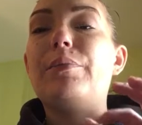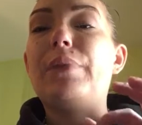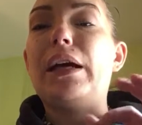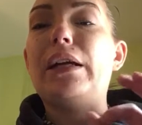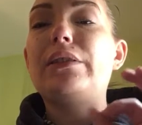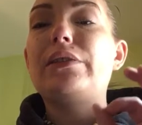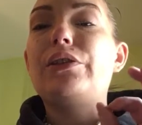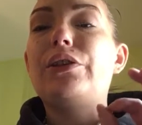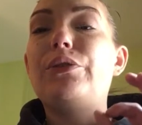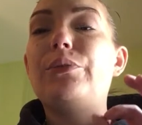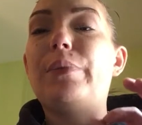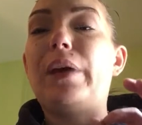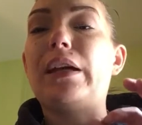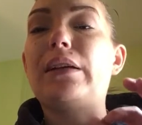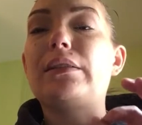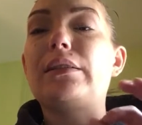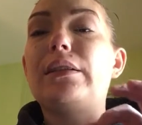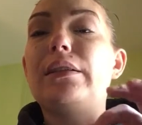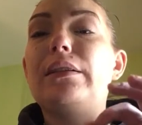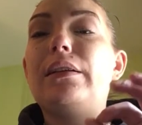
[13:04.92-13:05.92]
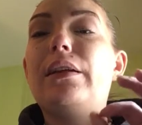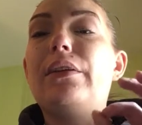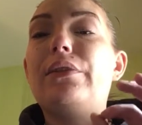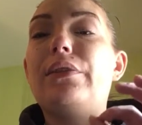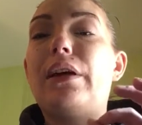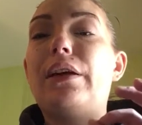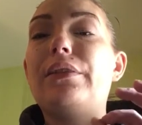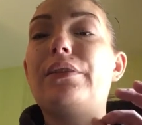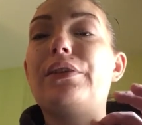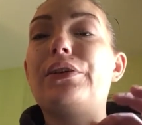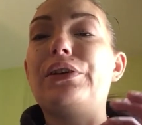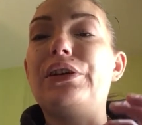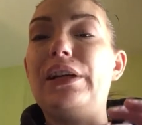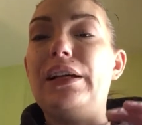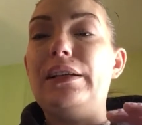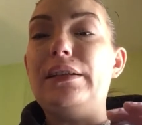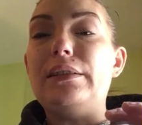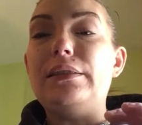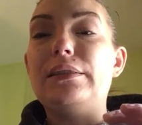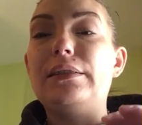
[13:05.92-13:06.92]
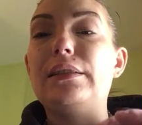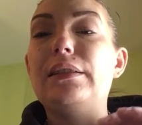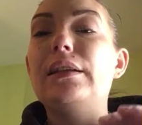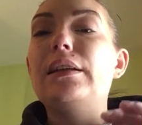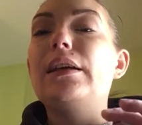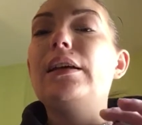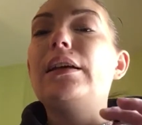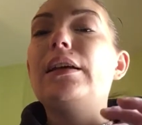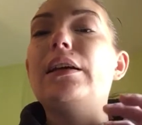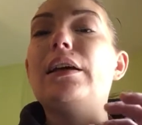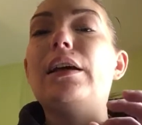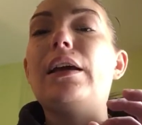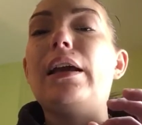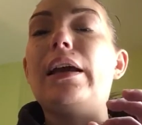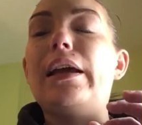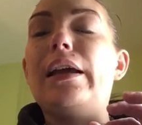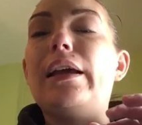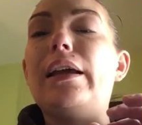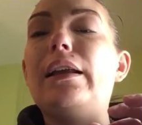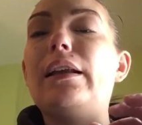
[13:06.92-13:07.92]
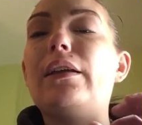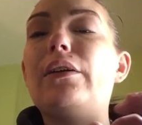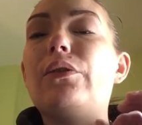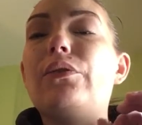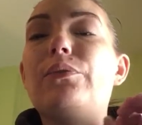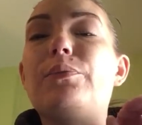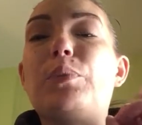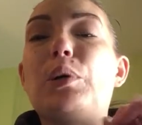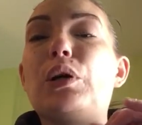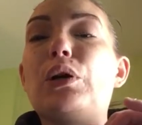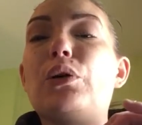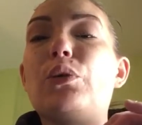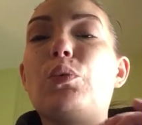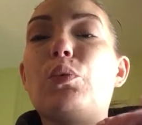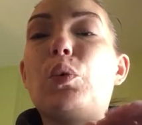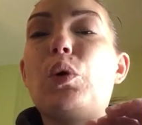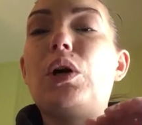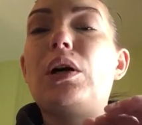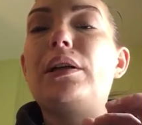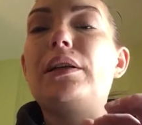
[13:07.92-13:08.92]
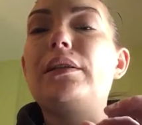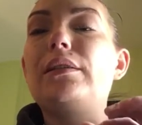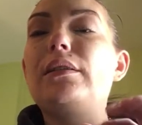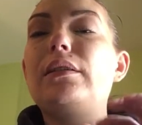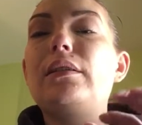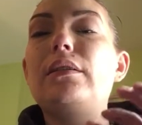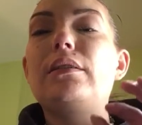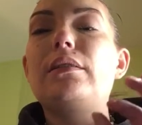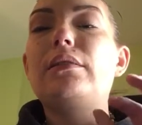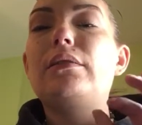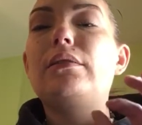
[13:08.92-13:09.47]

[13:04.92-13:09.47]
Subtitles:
best humectant that there is. It, per one